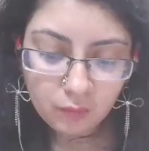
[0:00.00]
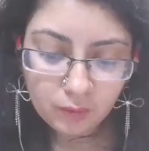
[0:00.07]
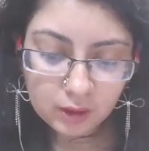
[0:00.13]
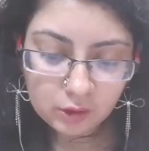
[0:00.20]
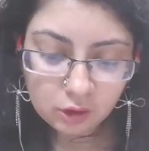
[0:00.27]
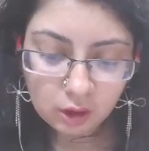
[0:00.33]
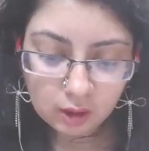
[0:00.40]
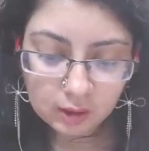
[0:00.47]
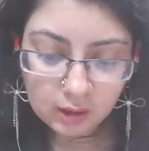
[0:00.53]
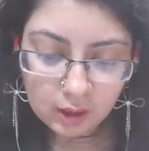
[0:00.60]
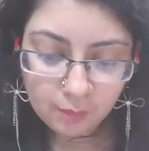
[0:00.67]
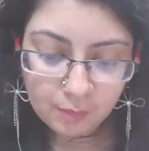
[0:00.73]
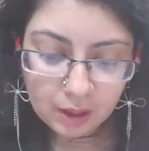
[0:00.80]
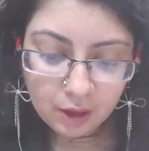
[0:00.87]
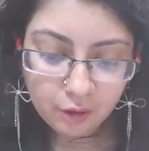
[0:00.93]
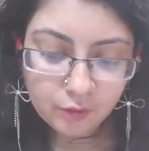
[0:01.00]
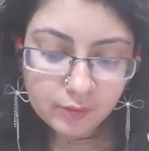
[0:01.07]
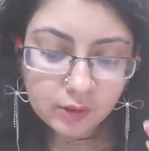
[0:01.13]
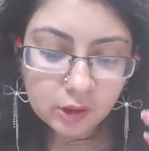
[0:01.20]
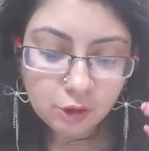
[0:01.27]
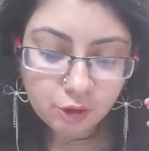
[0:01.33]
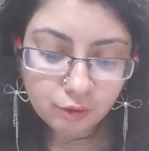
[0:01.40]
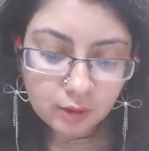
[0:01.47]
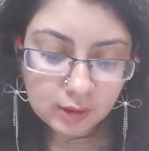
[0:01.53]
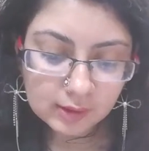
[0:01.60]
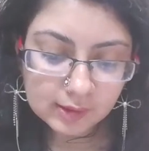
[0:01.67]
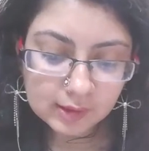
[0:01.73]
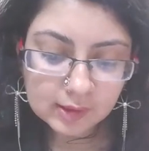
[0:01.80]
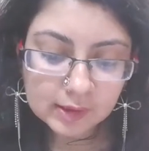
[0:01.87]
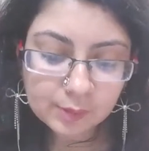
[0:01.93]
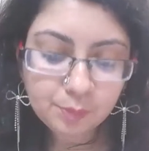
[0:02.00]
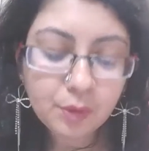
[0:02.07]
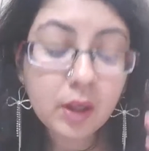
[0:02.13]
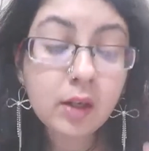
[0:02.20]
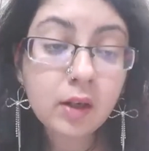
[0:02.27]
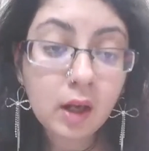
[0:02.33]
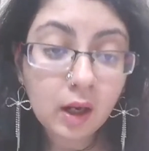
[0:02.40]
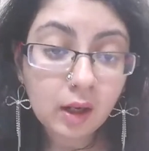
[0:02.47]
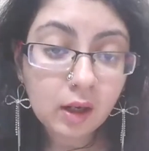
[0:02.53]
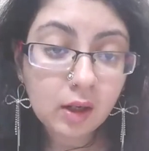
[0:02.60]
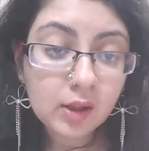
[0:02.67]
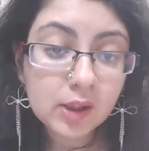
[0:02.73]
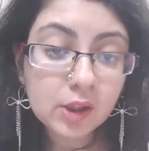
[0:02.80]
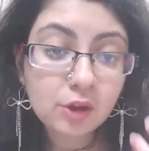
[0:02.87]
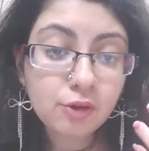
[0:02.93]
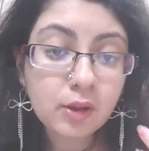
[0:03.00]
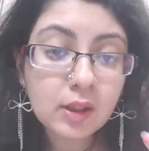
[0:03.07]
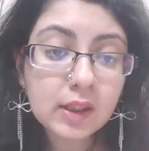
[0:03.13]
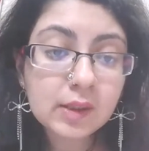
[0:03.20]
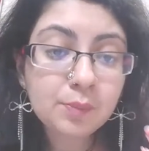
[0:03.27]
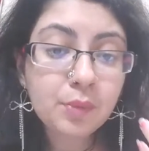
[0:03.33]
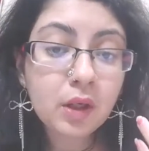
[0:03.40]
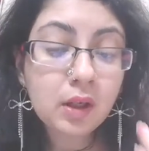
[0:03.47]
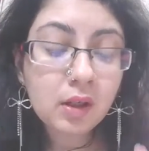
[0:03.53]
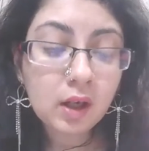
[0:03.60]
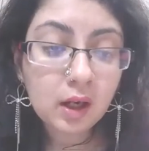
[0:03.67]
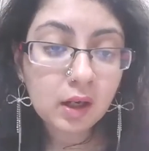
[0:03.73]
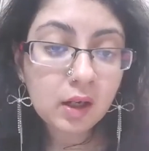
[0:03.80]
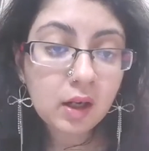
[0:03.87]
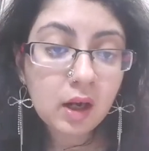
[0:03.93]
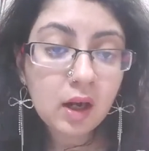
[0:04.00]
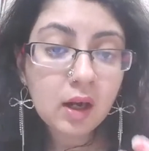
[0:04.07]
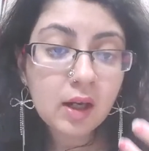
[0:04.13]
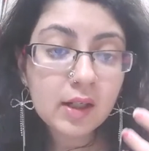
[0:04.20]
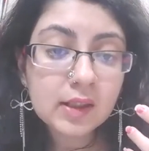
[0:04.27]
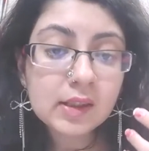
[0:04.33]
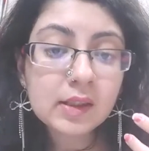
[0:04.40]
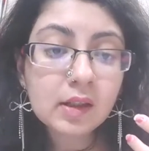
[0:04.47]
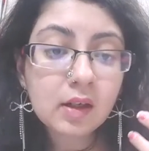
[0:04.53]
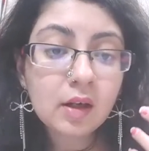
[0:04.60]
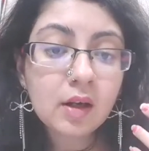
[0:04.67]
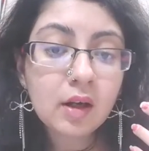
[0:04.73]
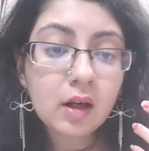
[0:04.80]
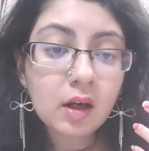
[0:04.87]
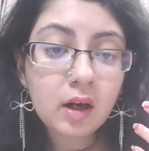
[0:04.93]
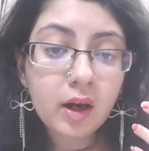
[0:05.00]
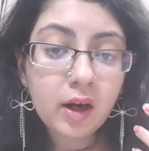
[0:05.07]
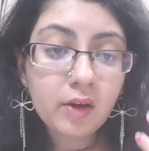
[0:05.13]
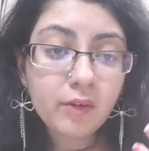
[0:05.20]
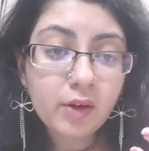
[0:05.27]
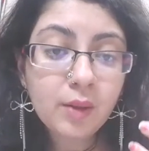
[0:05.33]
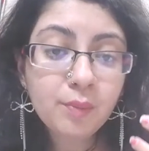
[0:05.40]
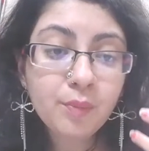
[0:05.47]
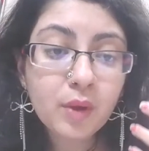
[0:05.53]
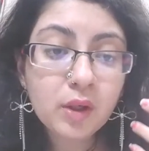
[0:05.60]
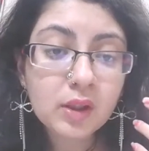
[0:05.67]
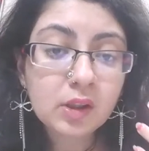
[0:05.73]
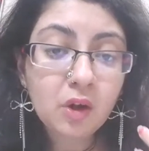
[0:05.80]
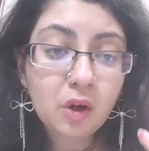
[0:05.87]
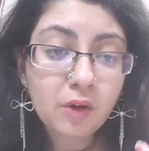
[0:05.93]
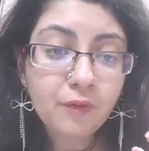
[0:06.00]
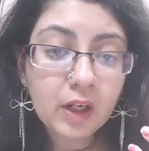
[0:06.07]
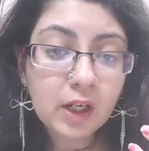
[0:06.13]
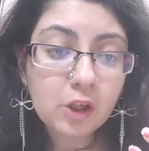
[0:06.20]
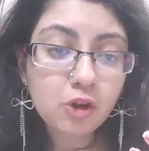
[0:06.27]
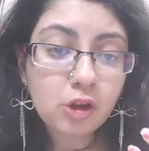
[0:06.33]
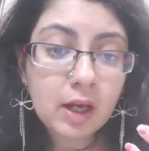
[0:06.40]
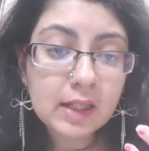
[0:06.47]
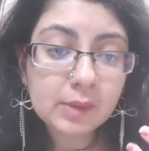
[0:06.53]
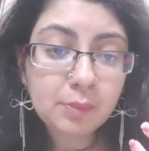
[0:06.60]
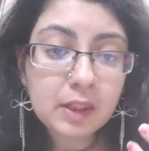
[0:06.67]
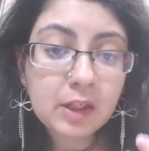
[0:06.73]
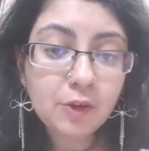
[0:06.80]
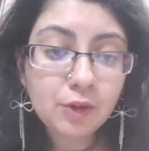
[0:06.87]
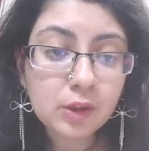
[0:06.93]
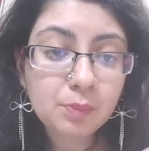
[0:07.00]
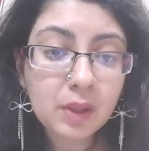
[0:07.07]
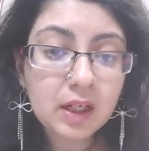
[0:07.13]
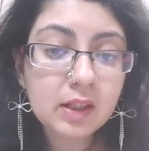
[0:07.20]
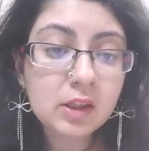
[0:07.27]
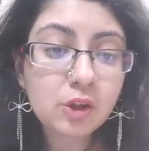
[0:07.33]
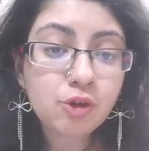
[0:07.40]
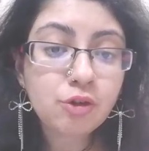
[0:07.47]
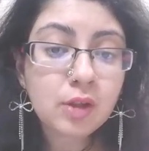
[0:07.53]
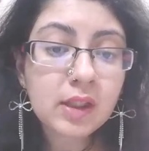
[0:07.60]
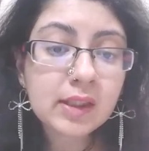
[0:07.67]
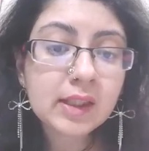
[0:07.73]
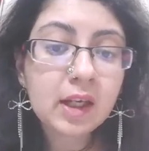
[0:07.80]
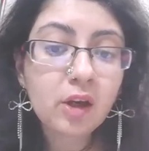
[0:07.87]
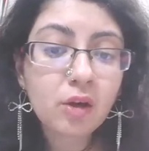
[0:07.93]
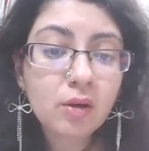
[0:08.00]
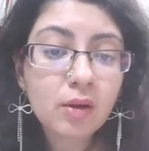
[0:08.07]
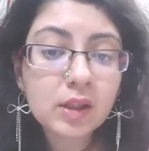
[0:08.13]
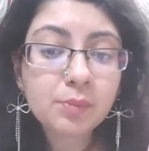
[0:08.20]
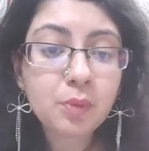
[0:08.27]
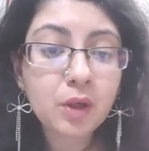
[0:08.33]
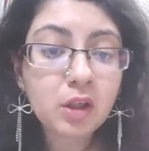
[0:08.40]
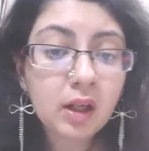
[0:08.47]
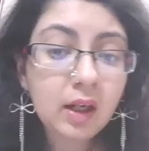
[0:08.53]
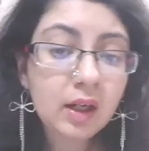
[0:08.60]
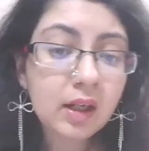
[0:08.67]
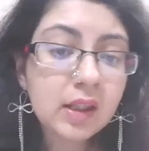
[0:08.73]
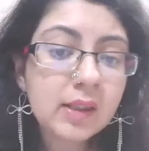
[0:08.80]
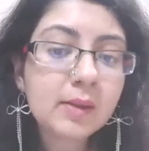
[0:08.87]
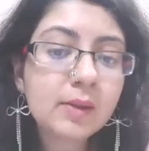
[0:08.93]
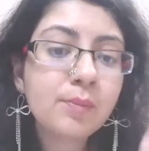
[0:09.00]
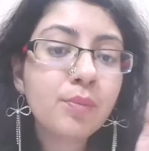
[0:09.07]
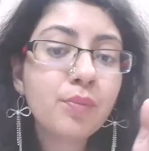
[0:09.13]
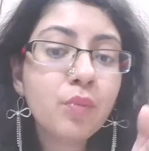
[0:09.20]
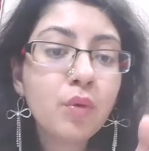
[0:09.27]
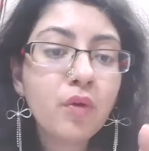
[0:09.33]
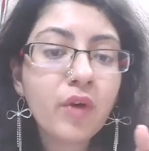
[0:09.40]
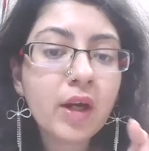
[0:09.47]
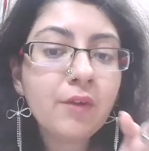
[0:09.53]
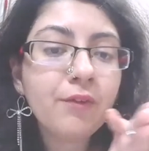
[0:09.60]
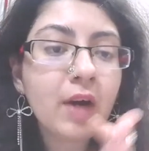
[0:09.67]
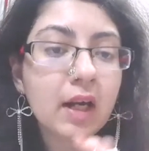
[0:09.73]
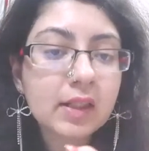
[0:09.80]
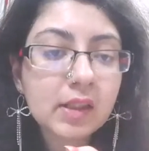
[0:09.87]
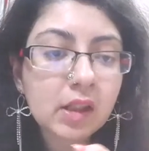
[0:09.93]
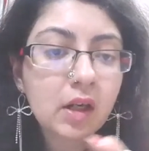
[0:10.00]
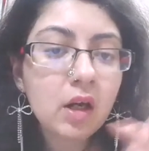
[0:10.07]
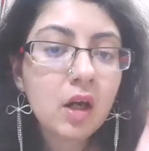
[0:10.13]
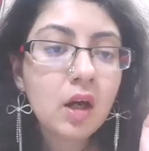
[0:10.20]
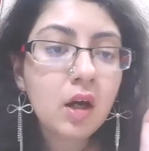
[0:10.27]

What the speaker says: we are talking about trees sprinting. So, trees sprinting is herein personification has been used because trees can sprinting is moving fast